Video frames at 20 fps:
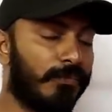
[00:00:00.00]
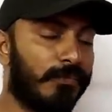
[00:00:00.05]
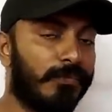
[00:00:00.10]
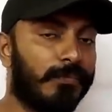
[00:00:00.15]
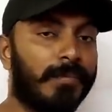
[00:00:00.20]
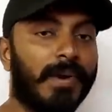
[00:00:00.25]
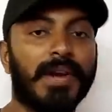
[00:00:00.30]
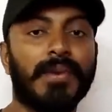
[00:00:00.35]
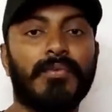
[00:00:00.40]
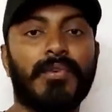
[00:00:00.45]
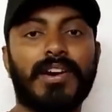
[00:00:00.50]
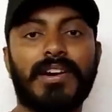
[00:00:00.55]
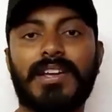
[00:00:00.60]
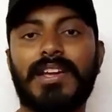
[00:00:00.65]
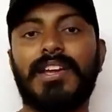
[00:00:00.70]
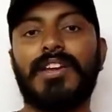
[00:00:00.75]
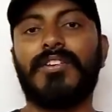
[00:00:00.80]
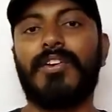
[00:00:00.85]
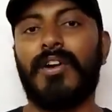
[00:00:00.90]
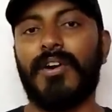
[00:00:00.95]
by
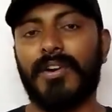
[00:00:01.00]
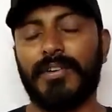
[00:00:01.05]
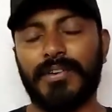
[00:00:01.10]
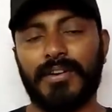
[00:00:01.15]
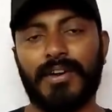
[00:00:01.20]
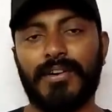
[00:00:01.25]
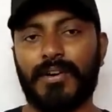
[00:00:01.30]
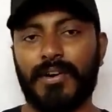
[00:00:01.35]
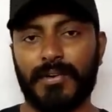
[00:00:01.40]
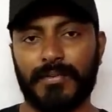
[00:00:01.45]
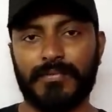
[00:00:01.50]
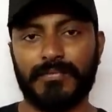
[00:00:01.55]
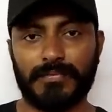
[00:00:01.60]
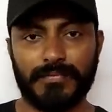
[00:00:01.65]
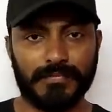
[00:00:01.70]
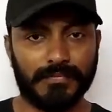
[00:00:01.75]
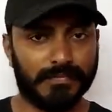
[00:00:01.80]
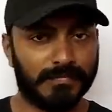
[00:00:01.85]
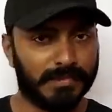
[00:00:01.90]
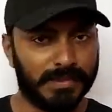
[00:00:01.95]
working on a lot of
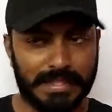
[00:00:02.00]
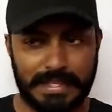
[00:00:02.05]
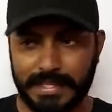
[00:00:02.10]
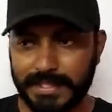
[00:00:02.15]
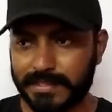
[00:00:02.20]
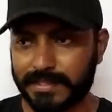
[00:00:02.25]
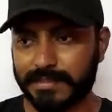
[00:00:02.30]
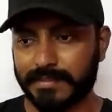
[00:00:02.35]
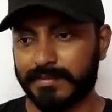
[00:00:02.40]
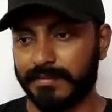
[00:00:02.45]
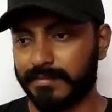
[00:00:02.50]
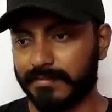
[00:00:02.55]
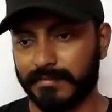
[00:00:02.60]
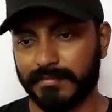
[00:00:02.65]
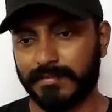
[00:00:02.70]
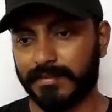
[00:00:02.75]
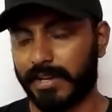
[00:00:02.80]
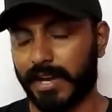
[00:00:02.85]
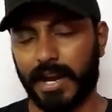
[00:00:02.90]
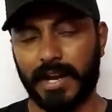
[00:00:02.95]
these
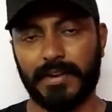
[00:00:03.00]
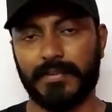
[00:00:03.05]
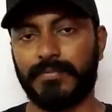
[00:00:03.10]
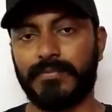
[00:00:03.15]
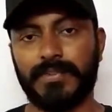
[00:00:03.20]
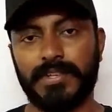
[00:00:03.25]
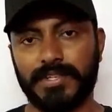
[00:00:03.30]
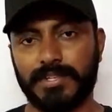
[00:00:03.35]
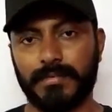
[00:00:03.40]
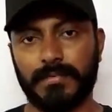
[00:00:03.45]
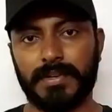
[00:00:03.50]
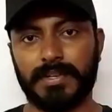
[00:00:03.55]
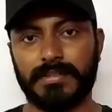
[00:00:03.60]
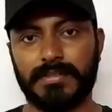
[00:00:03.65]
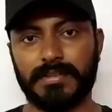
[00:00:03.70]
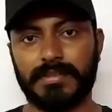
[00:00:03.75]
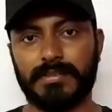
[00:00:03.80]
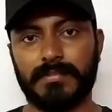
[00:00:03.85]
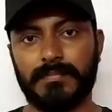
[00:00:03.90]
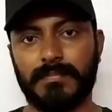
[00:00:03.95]
kind of distributed
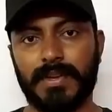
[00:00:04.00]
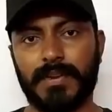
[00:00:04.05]
system.